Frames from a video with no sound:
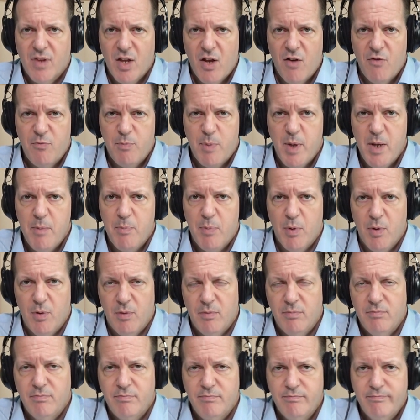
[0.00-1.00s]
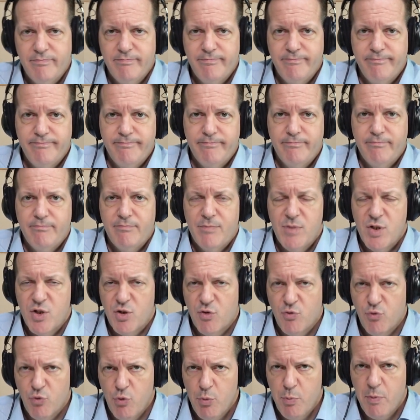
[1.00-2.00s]
of people,
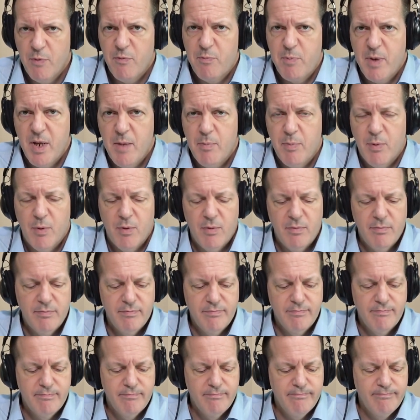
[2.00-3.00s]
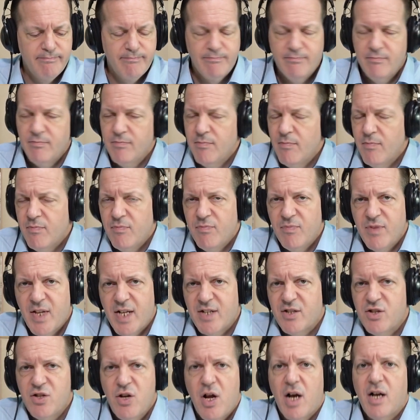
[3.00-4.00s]
this group of people,
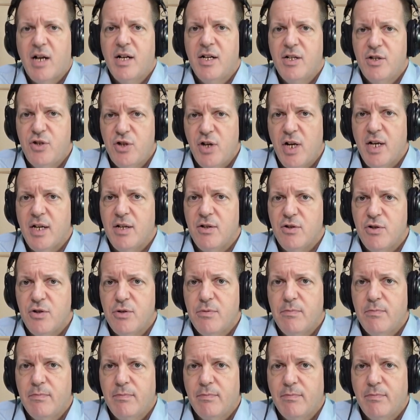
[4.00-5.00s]
that's not going to change.